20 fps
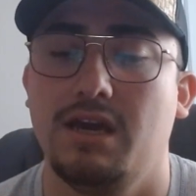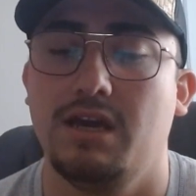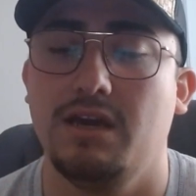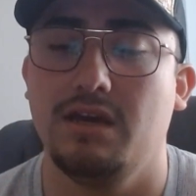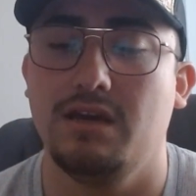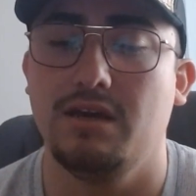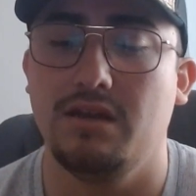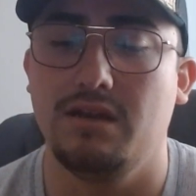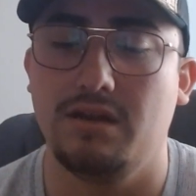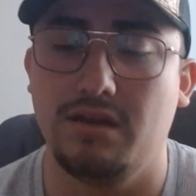
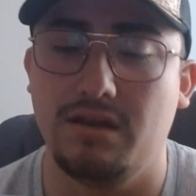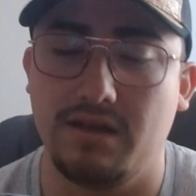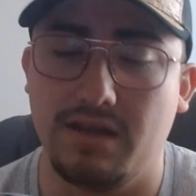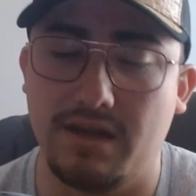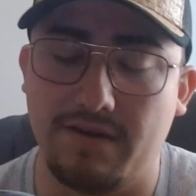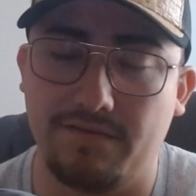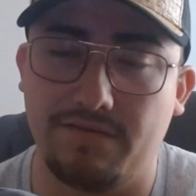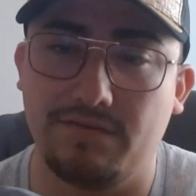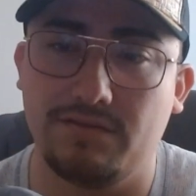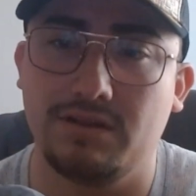It
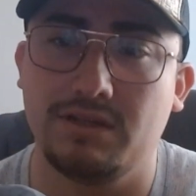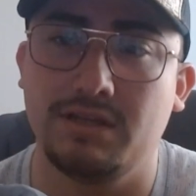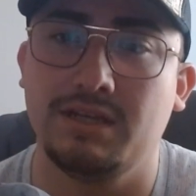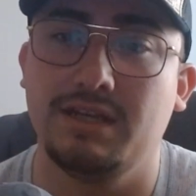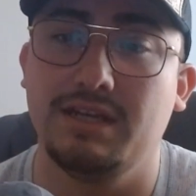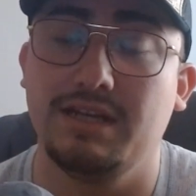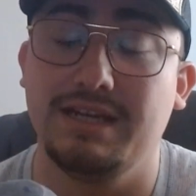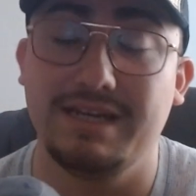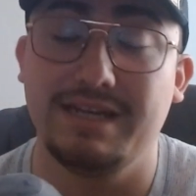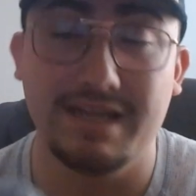
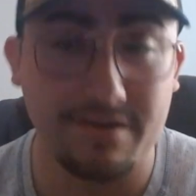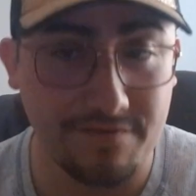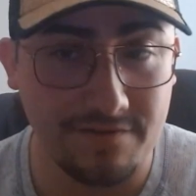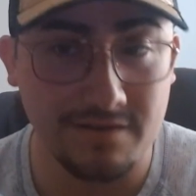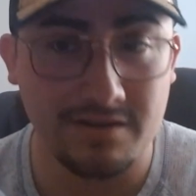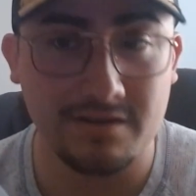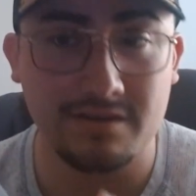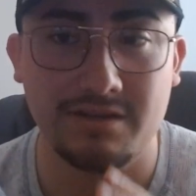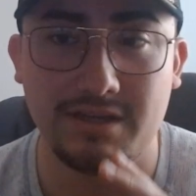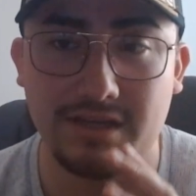
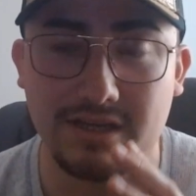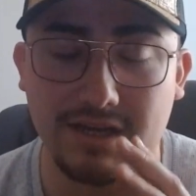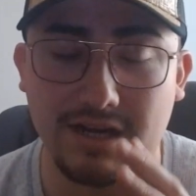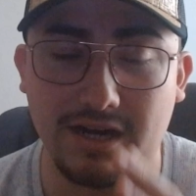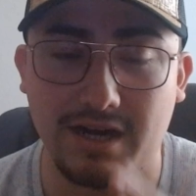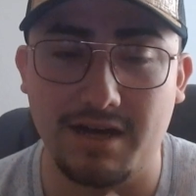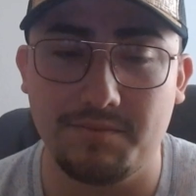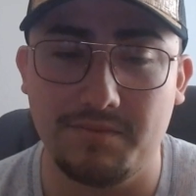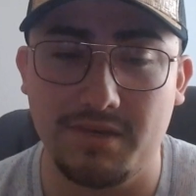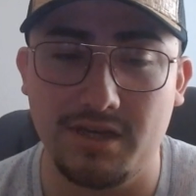definitely
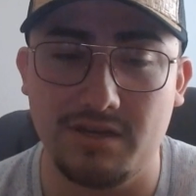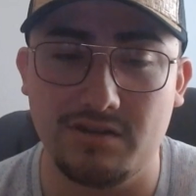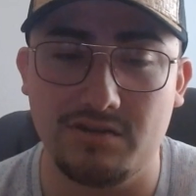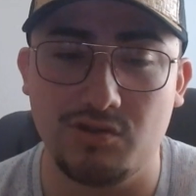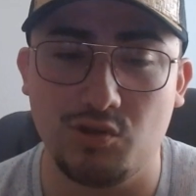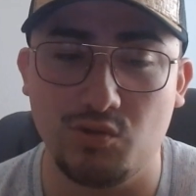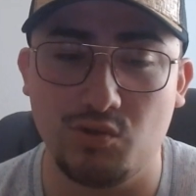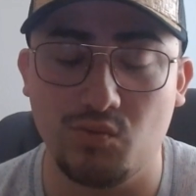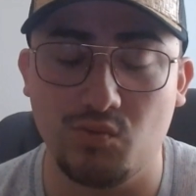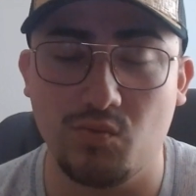got me
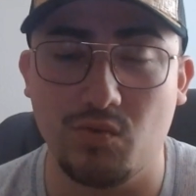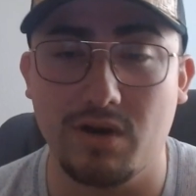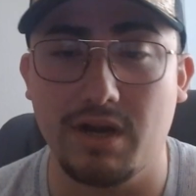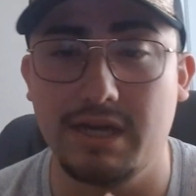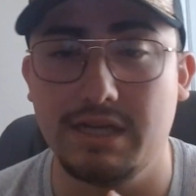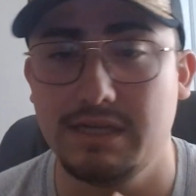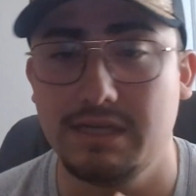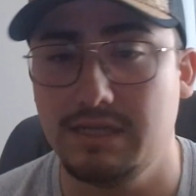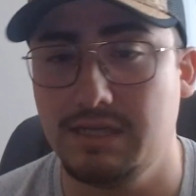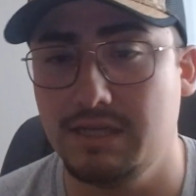to where
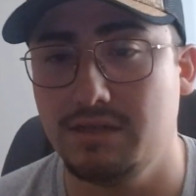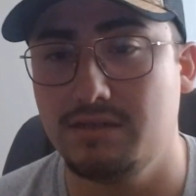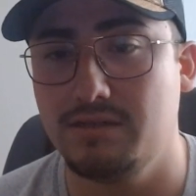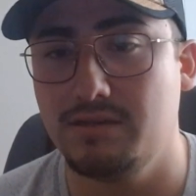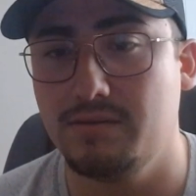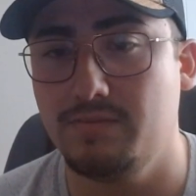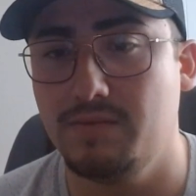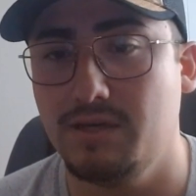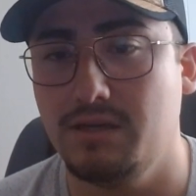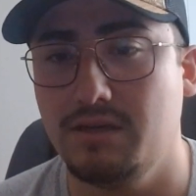I needed
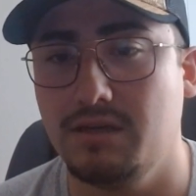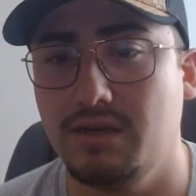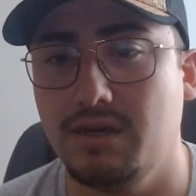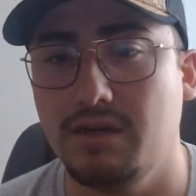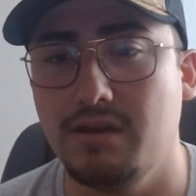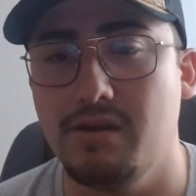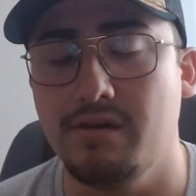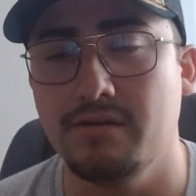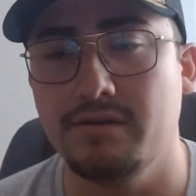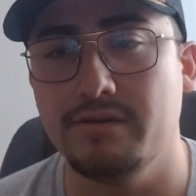to be
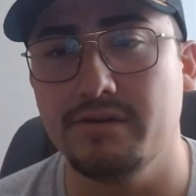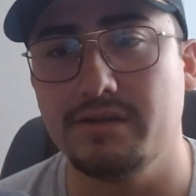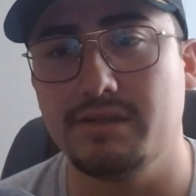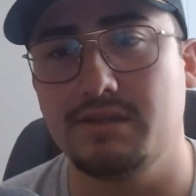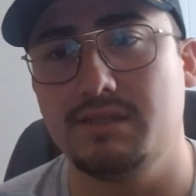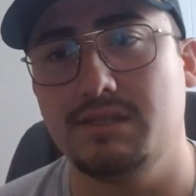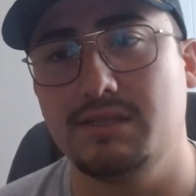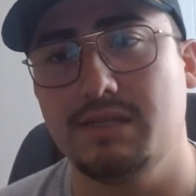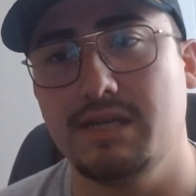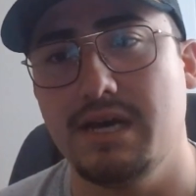and
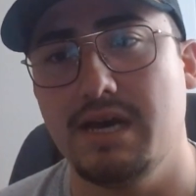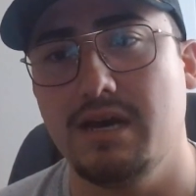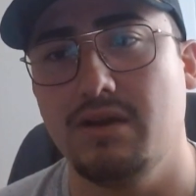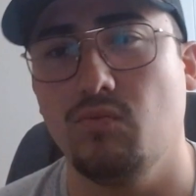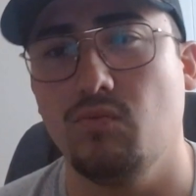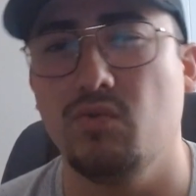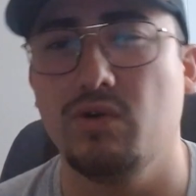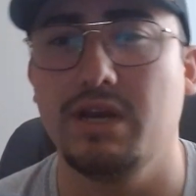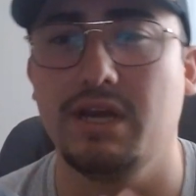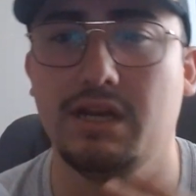understand
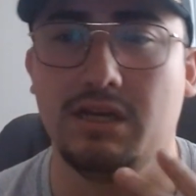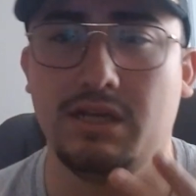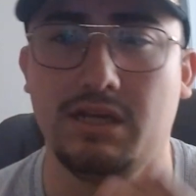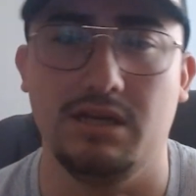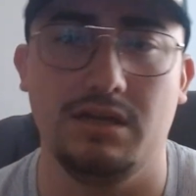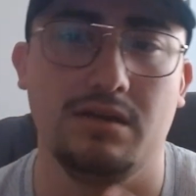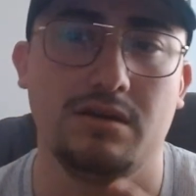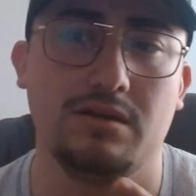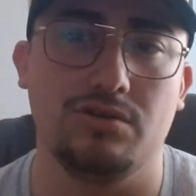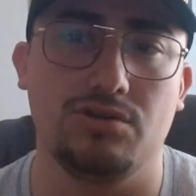what I
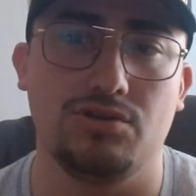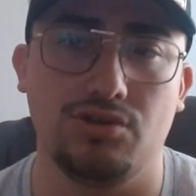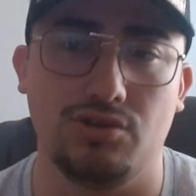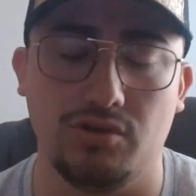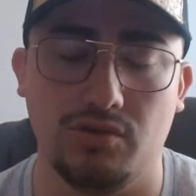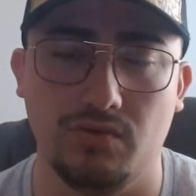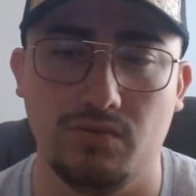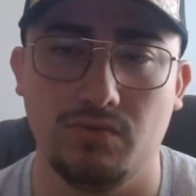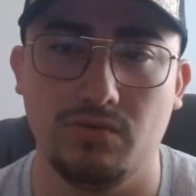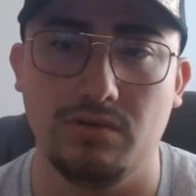need in a
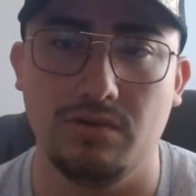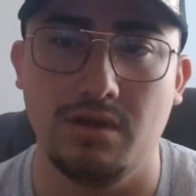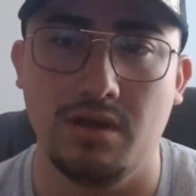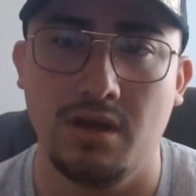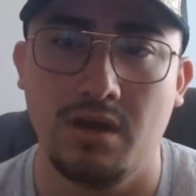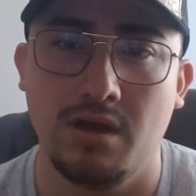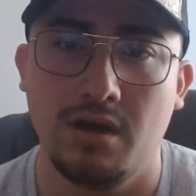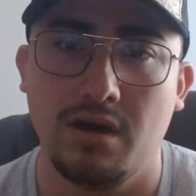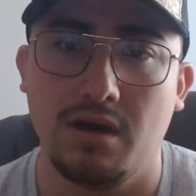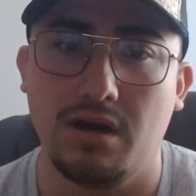shoe.
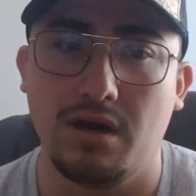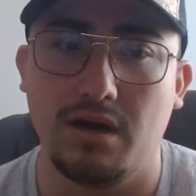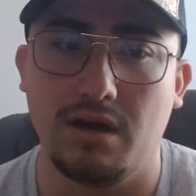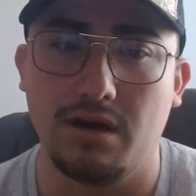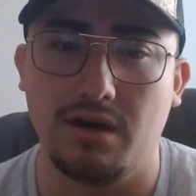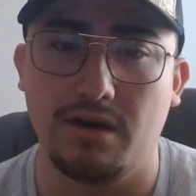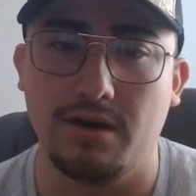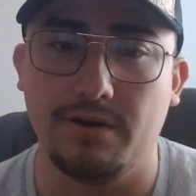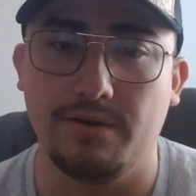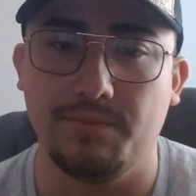
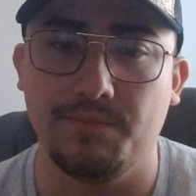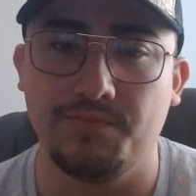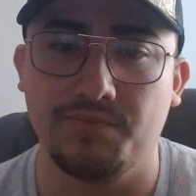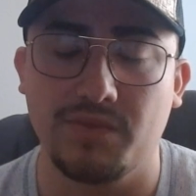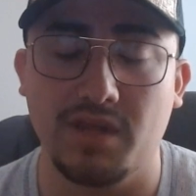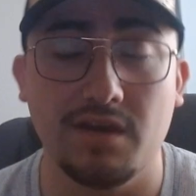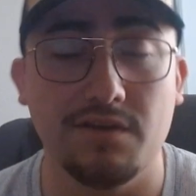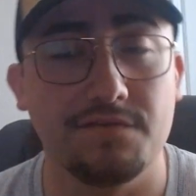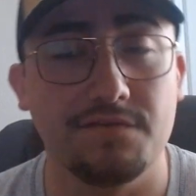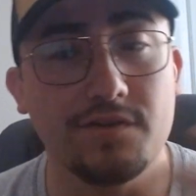
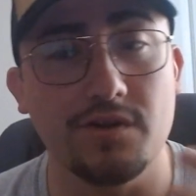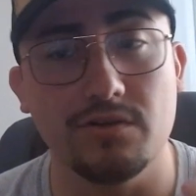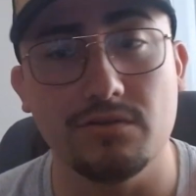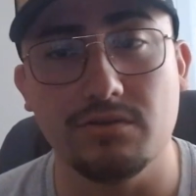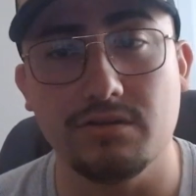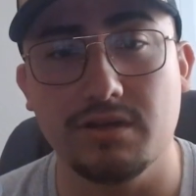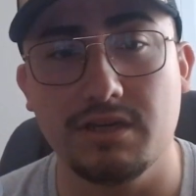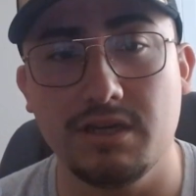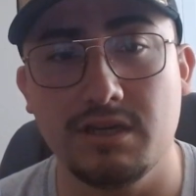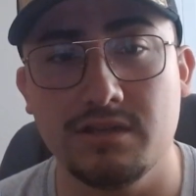If you're
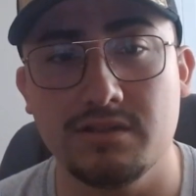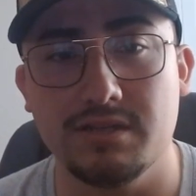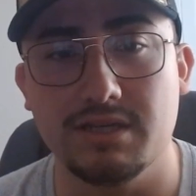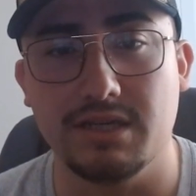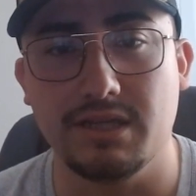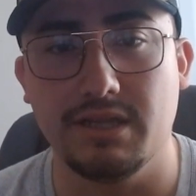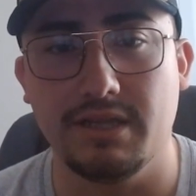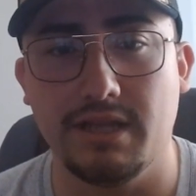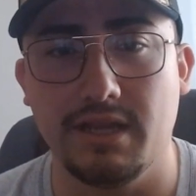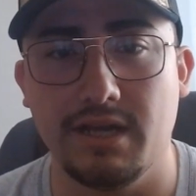looking to
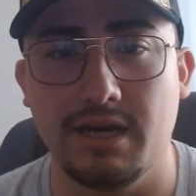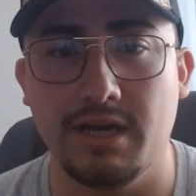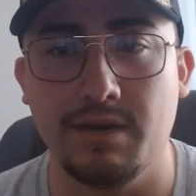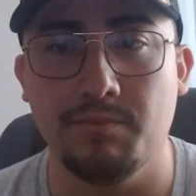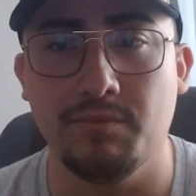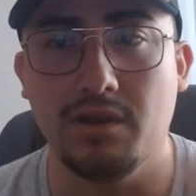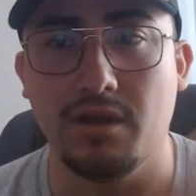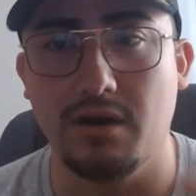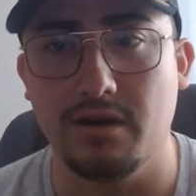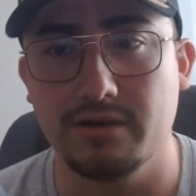
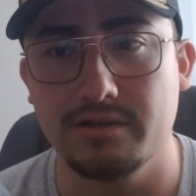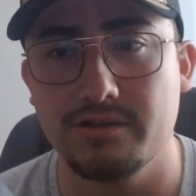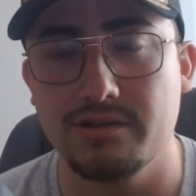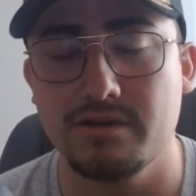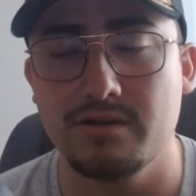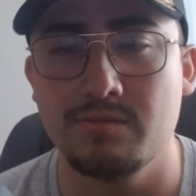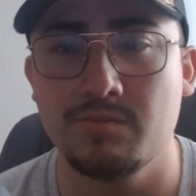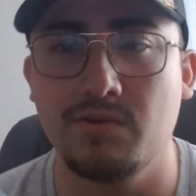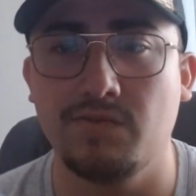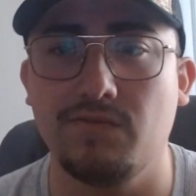climb long
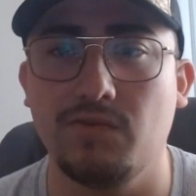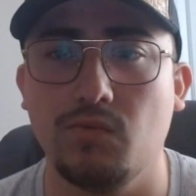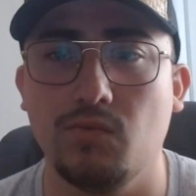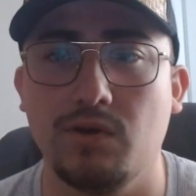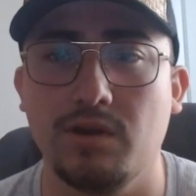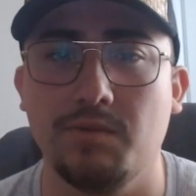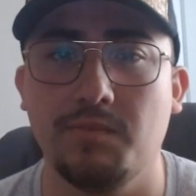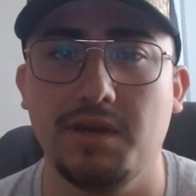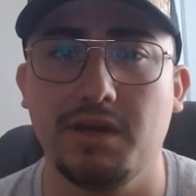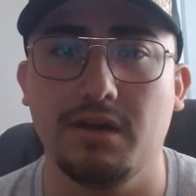term, if you
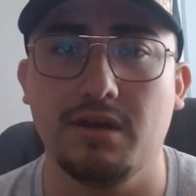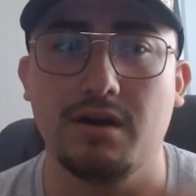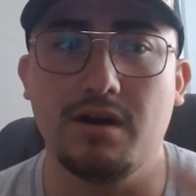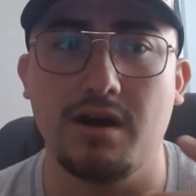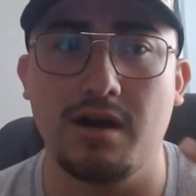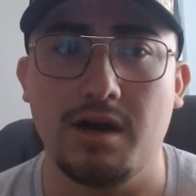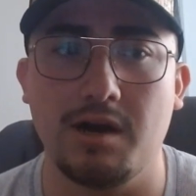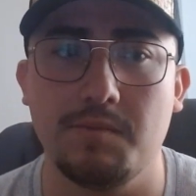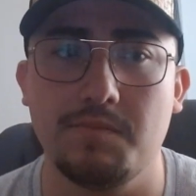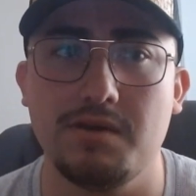want to make it
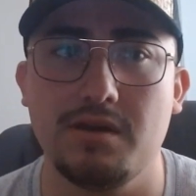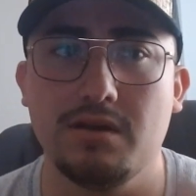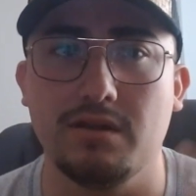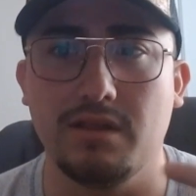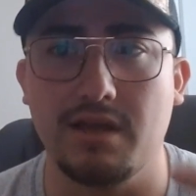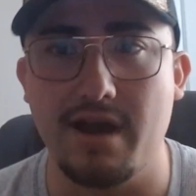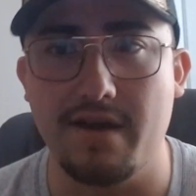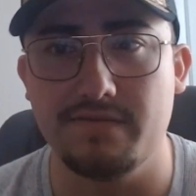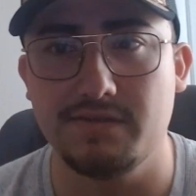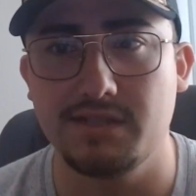a hobby, a
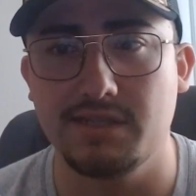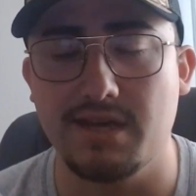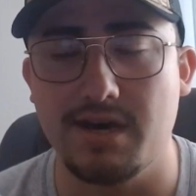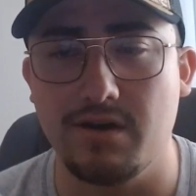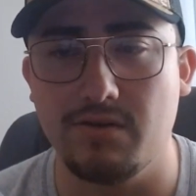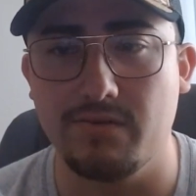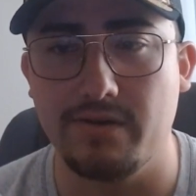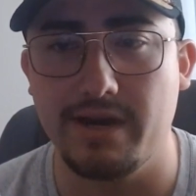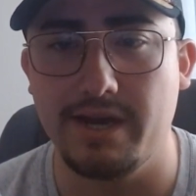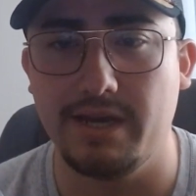
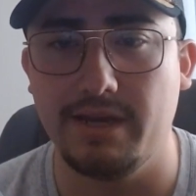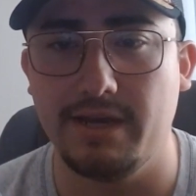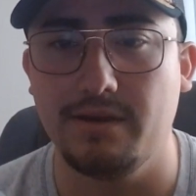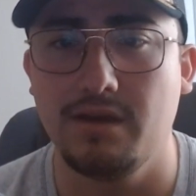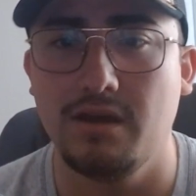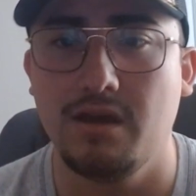lifestyle, right?